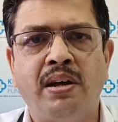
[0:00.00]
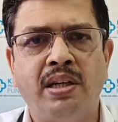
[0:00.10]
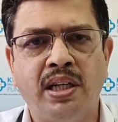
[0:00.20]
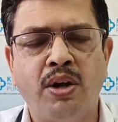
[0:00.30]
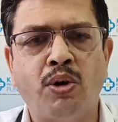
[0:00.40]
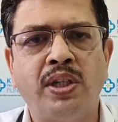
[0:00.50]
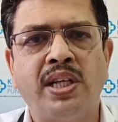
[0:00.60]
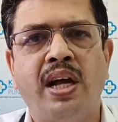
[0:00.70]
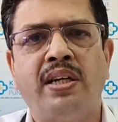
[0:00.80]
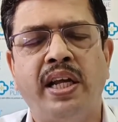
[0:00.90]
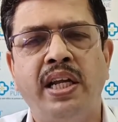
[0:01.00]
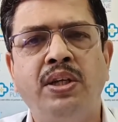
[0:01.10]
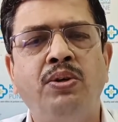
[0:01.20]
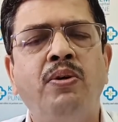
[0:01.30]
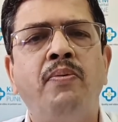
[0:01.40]
the doctors are
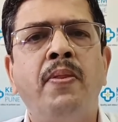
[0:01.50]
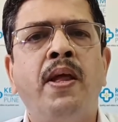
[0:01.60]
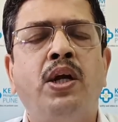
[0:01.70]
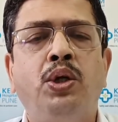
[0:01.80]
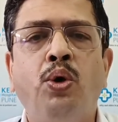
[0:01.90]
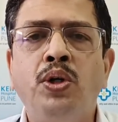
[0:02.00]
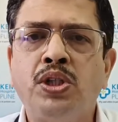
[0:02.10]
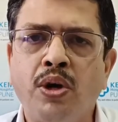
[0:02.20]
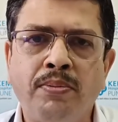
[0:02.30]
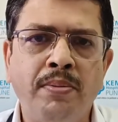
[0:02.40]
telling you. Don't stop